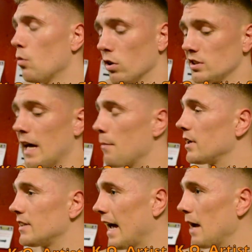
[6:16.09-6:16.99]
one step
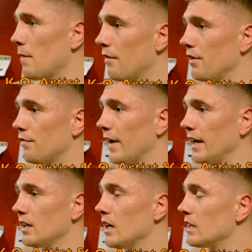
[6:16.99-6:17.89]
at a time, every
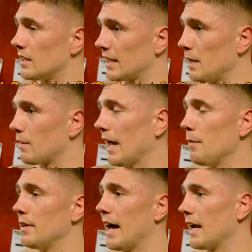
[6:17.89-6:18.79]
fight, to keep
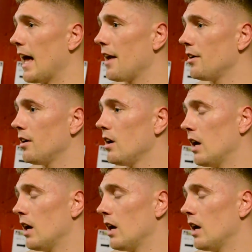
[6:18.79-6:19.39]
climbing that ladder.